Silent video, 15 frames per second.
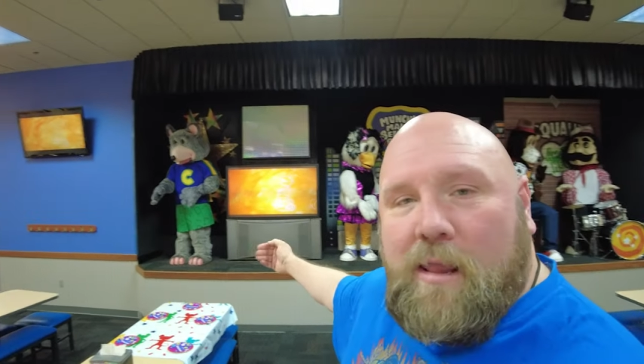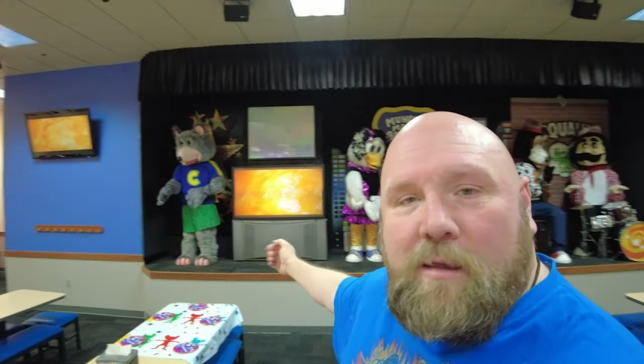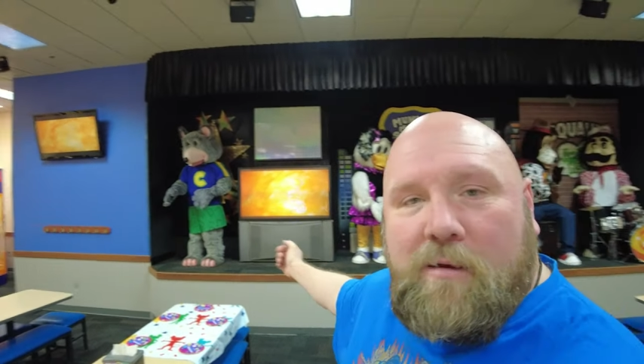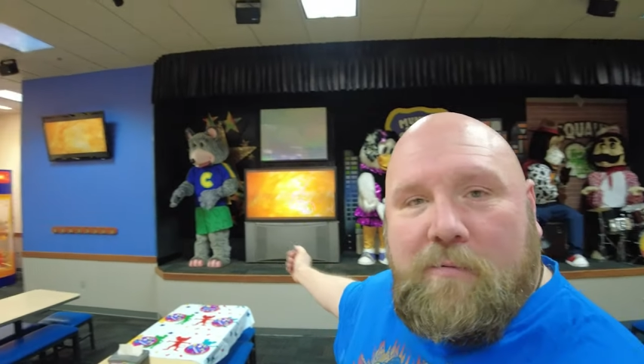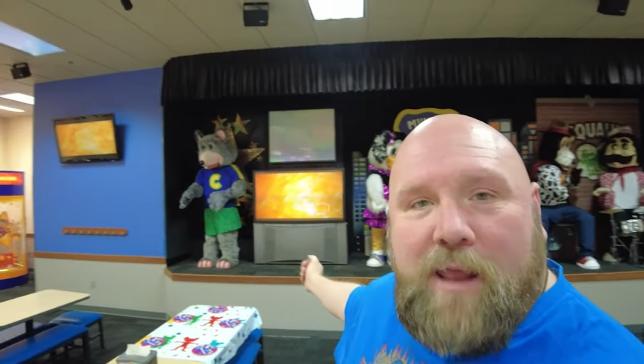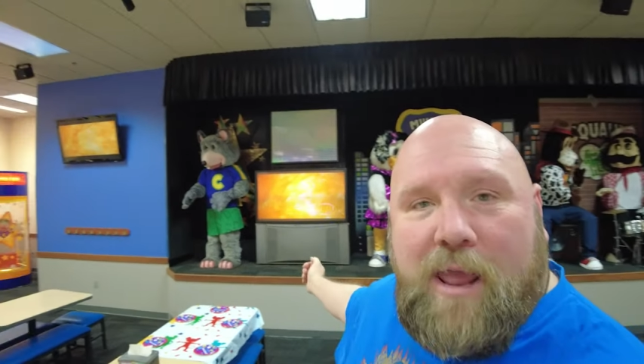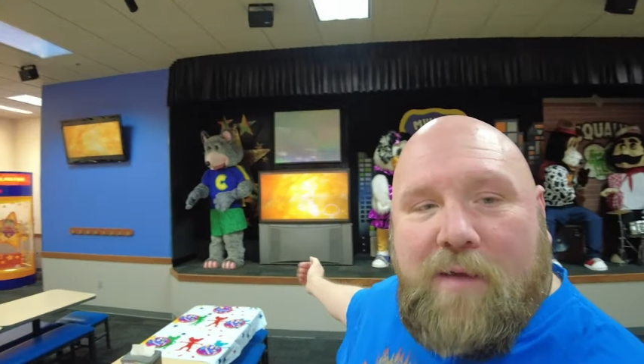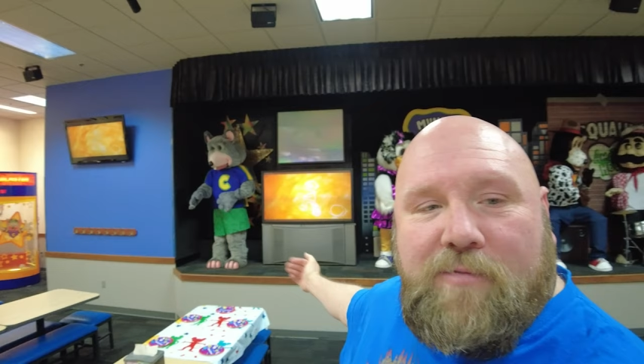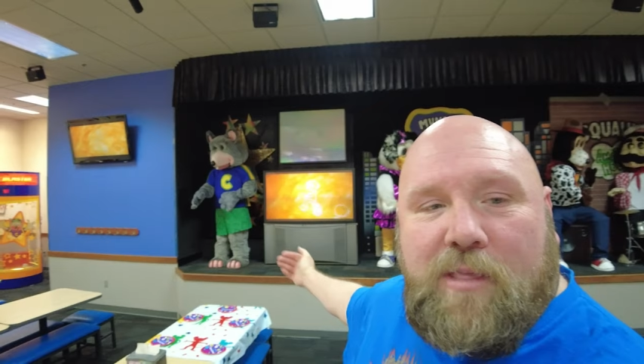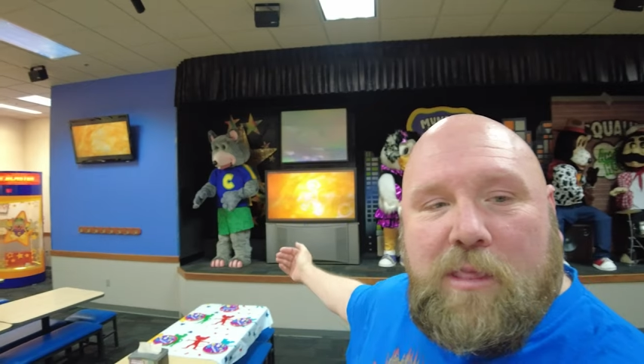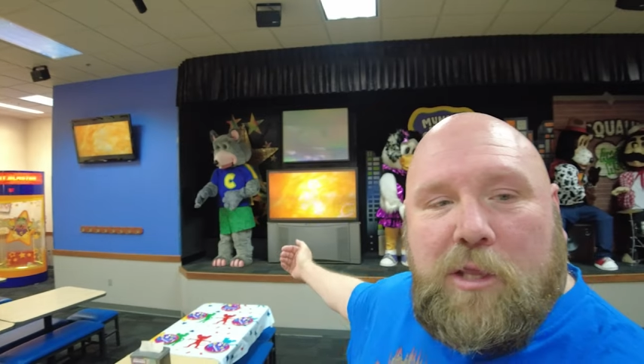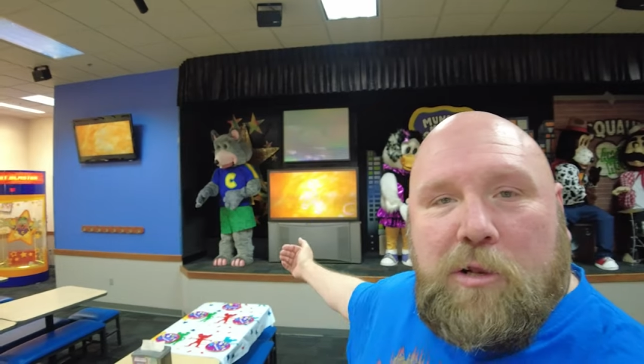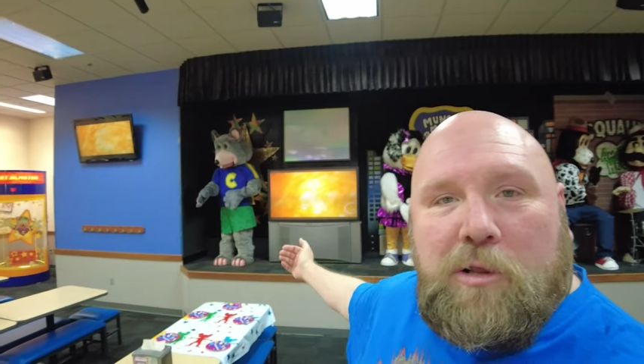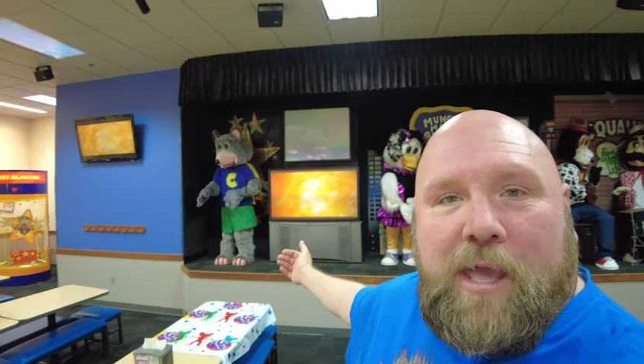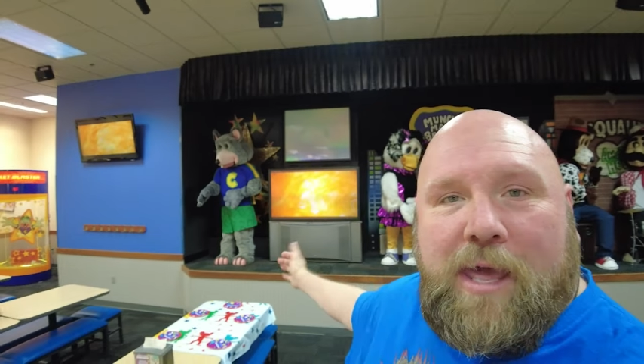it would have the
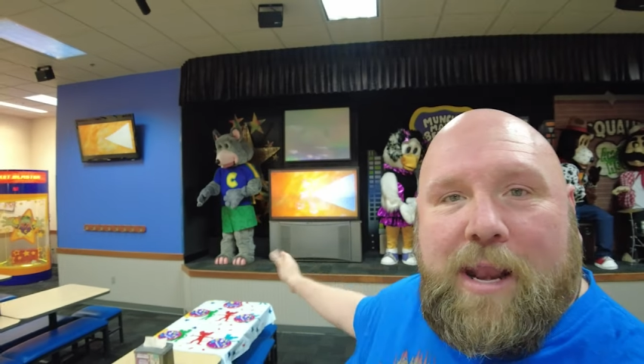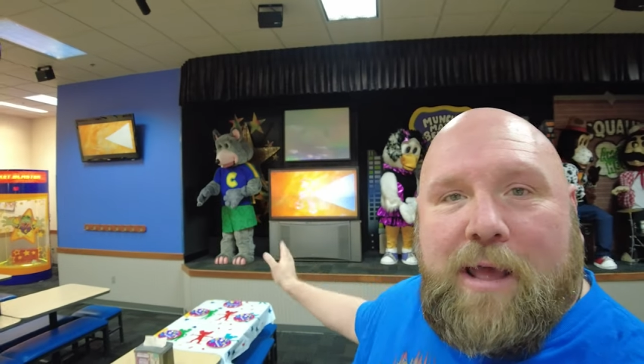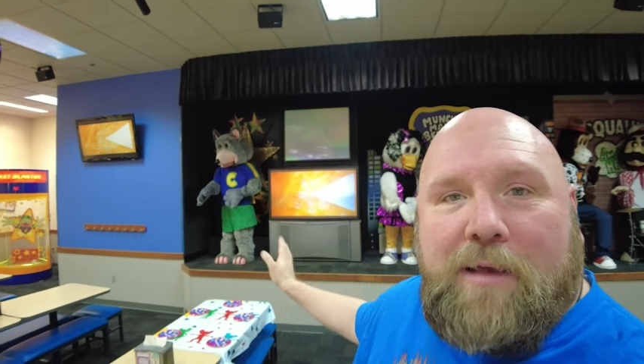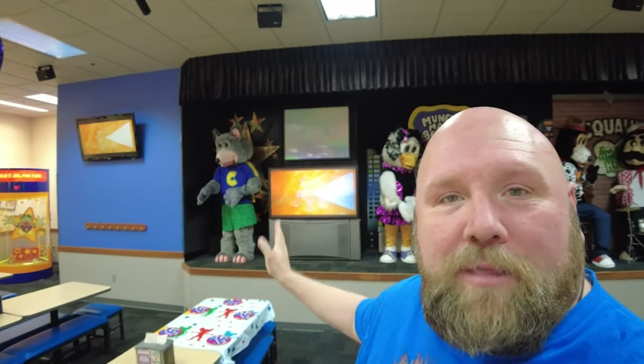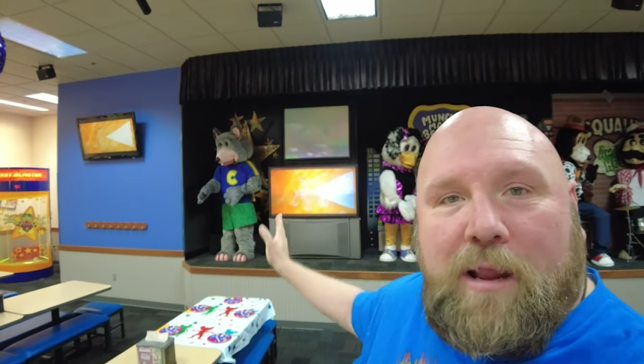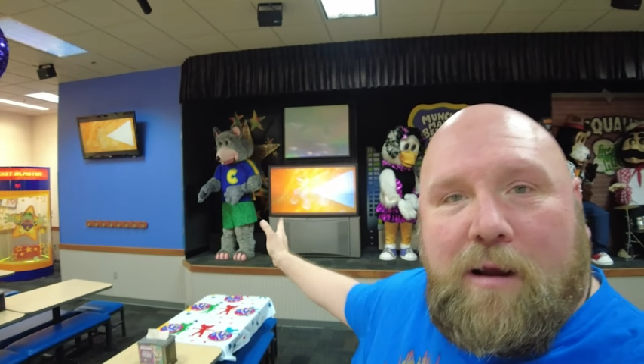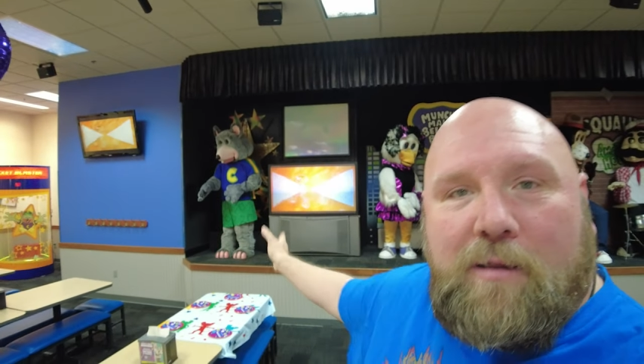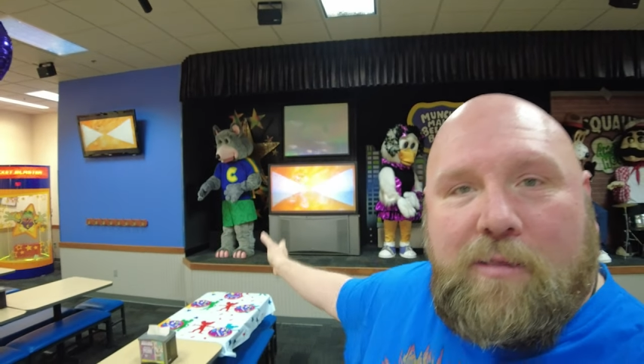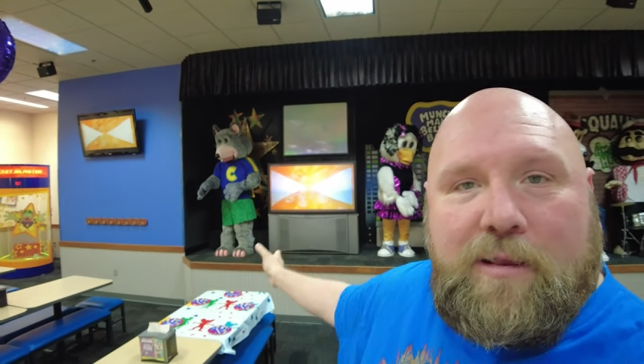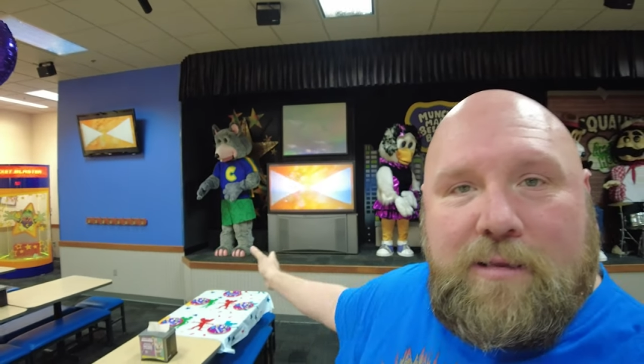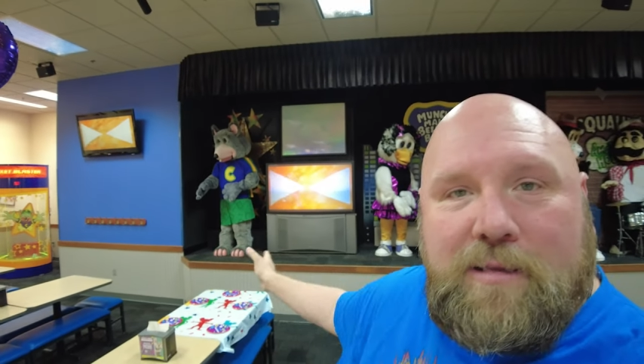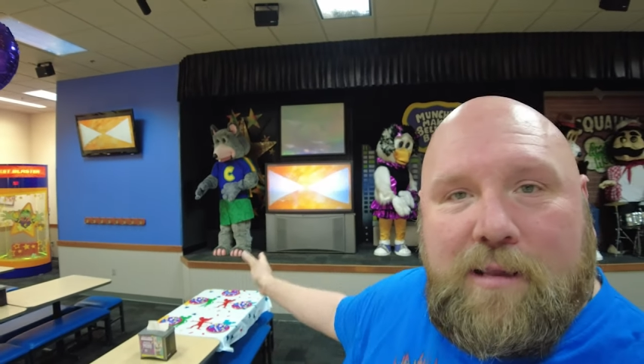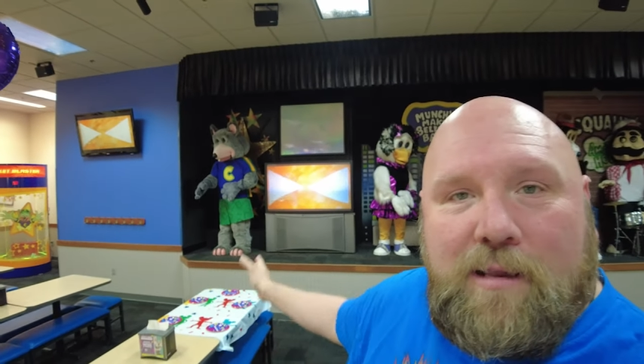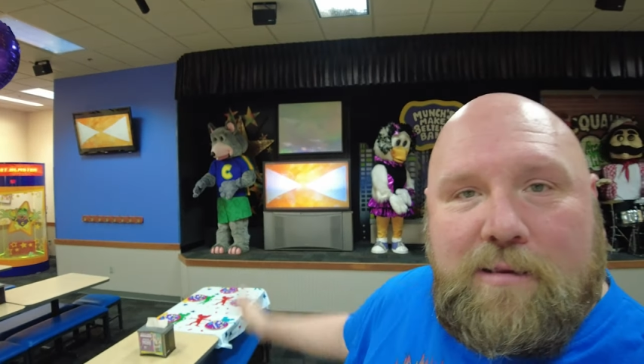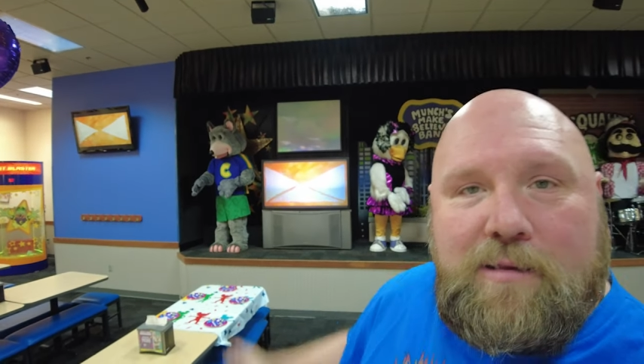little cutout there and
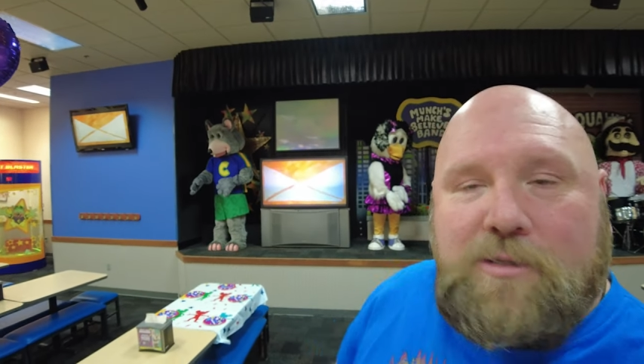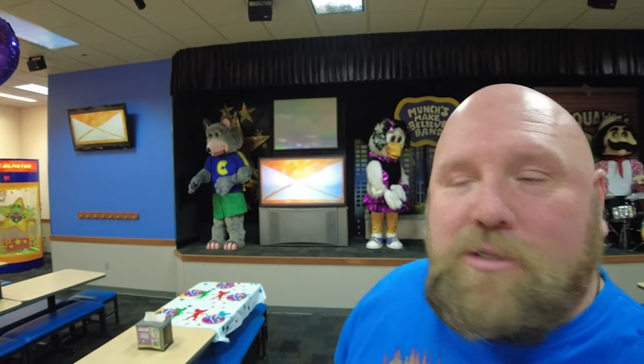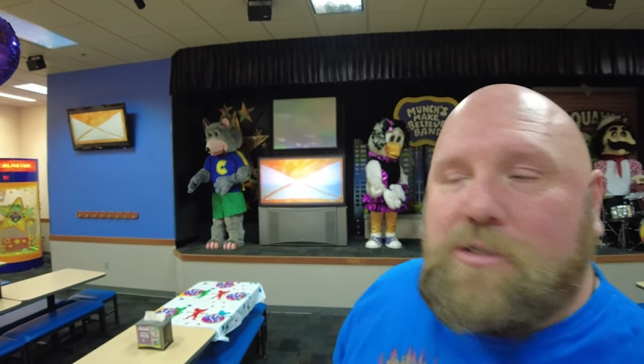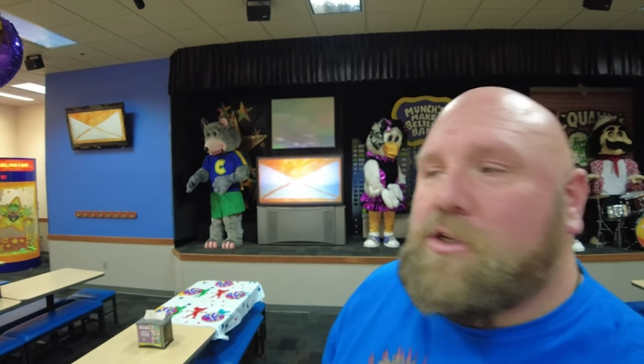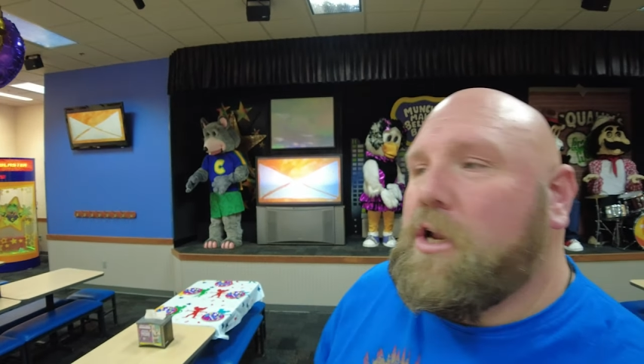then